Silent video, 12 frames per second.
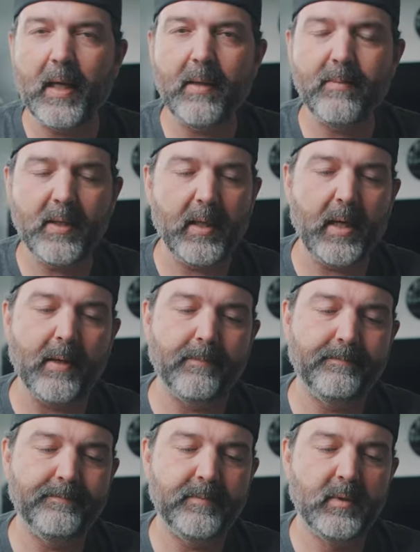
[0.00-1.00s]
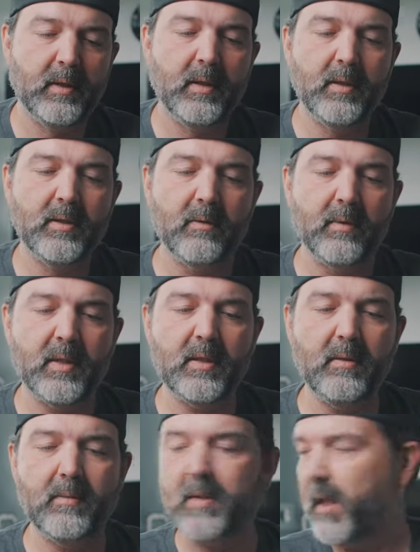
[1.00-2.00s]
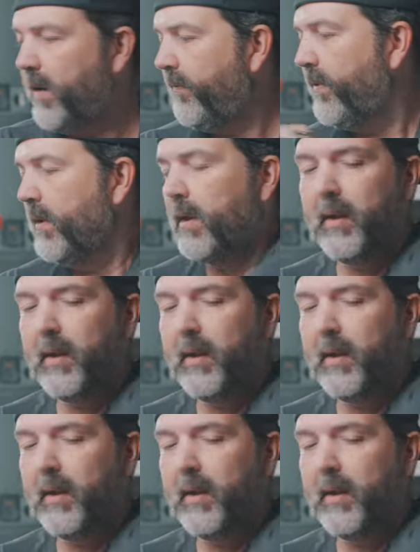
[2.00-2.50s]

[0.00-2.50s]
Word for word: I am today. So this comes off.